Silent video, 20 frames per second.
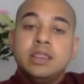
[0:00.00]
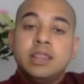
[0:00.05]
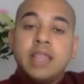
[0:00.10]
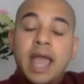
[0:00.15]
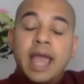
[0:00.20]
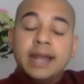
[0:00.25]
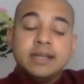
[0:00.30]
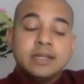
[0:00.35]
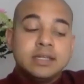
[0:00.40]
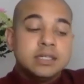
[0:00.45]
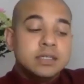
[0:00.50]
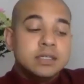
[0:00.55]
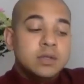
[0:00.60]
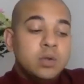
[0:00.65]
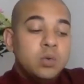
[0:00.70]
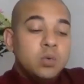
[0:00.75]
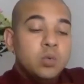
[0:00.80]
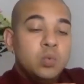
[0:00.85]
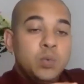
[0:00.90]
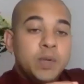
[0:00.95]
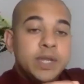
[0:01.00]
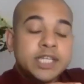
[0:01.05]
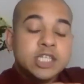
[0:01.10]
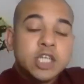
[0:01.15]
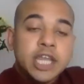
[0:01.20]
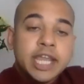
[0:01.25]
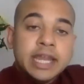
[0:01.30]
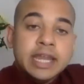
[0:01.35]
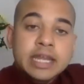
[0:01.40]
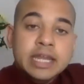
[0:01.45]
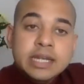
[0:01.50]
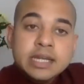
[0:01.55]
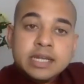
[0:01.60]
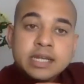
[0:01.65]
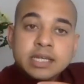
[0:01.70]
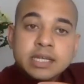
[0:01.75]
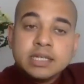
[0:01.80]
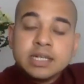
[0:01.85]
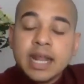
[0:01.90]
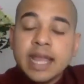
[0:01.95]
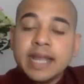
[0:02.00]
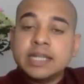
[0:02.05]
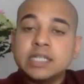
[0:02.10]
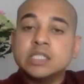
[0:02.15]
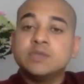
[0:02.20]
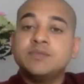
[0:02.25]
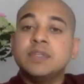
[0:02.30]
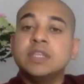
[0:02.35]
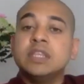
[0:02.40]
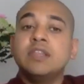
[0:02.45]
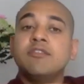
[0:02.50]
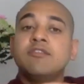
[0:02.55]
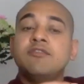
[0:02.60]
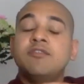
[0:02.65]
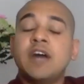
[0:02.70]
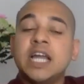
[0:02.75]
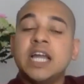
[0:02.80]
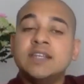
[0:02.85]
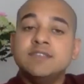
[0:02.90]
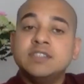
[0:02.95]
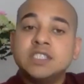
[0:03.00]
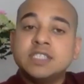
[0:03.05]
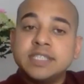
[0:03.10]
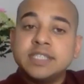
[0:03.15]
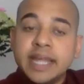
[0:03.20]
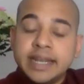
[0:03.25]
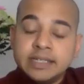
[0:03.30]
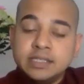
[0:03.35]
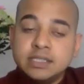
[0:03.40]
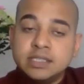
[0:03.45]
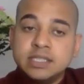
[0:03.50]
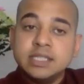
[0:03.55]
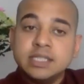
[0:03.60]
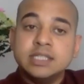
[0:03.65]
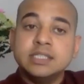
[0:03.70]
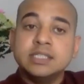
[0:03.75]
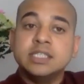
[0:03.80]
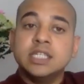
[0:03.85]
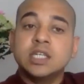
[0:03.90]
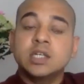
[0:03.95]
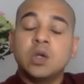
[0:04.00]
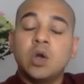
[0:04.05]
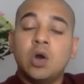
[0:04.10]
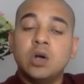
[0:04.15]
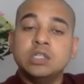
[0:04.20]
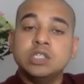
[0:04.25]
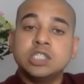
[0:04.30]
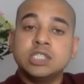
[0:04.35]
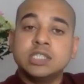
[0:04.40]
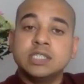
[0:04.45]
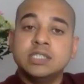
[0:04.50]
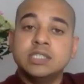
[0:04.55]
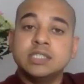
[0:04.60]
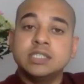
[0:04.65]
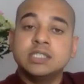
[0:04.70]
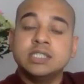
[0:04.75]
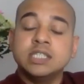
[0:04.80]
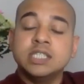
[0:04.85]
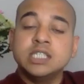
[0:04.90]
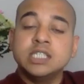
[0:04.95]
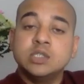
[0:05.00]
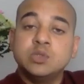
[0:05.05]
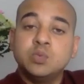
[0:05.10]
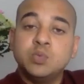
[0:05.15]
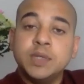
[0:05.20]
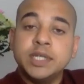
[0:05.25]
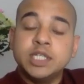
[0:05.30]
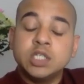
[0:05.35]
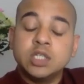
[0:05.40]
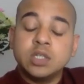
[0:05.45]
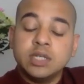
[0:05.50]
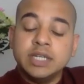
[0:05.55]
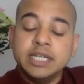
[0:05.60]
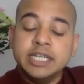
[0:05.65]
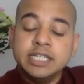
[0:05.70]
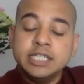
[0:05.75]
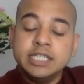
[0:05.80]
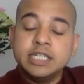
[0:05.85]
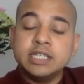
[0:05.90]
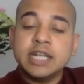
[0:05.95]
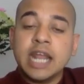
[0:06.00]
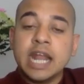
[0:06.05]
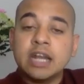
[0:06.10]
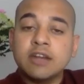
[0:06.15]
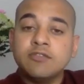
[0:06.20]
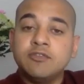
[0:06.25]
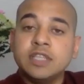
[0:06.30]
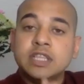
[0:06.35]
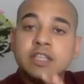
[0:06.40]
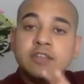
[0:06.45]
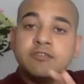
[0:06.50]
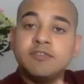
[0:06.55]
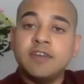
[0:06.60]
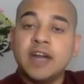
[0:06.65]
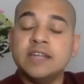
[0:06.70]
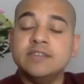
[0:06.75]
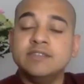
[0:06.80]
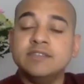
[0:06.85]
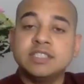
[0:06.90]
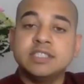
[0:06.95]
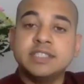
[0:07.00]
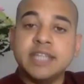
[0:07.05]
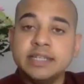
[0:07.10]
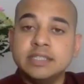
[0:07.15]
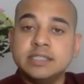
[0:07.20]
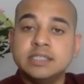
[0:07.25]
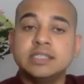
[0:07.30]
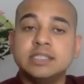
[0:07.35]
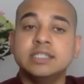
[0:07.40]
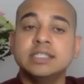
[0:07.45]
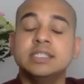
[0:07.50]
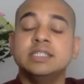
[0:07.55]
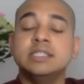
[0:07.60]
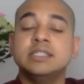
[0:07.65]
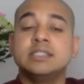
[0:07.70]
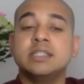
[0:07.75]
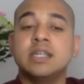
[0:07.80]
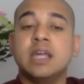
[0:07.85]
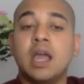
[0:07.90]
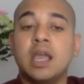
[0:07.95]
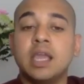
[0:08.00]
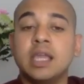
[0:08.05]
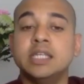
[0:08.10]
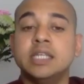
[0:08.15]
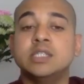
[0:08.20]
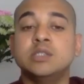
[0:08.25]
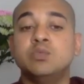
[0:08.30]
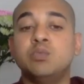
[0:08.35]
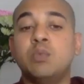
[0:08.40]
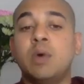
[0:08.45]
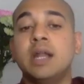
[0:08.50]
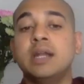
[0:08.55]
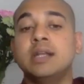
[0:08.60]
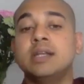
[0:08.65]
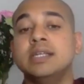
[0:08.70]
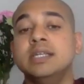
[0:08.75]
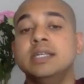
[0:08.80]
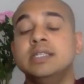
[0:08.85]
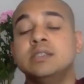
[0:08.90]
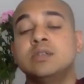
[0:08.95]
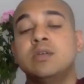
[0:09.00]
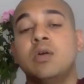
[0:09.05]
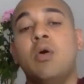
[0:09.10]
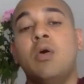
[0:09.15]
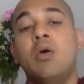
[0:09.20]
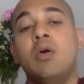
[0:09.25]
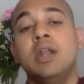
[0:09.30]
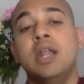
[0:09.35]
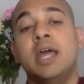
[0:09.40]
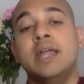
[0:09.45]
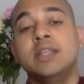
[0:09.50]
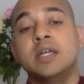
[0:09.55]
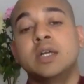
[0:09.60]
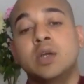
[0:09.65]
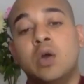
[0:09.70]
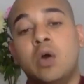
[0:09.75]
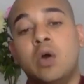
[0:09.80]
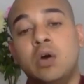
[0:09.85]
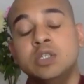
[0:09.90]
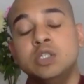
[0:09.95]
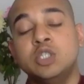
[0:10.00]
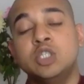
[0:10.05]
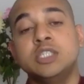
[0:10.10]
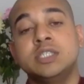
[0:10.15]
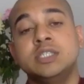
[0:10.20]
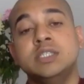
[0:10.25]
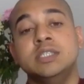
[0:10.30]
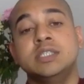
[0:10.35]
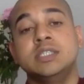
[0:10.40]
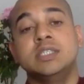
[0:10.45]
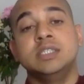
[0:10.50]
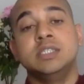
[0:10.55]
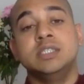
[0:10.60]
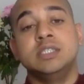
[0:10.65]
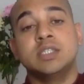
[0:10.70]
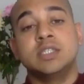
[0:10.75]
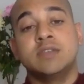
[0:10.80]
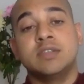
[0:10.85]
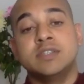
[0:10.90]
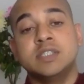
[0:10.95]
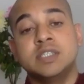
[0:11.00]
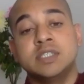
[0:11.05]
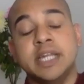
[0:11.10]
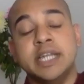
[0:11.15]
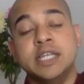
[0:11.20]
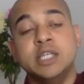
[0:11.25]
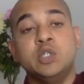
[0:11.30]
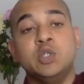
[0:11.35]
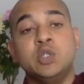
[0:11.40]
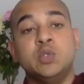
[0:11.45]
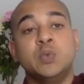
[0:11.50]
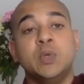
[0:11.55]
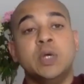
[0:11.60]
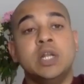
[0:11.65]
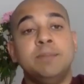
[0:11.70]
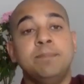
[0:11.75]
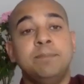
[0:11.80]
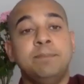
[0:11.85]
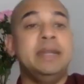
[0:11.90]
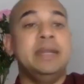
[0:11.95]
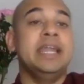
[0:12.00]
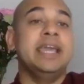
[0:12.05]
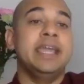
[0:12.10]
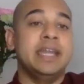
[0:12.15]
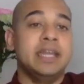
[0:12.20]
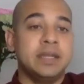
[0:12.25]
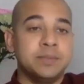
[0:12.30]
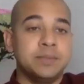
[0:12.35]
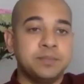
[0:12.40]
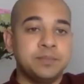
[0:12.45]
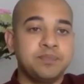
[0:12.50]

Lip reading: That which interacts with the five senses, the consciousnesses which interact with the five senses, is what is called as the consciousnesses of the sensual plane,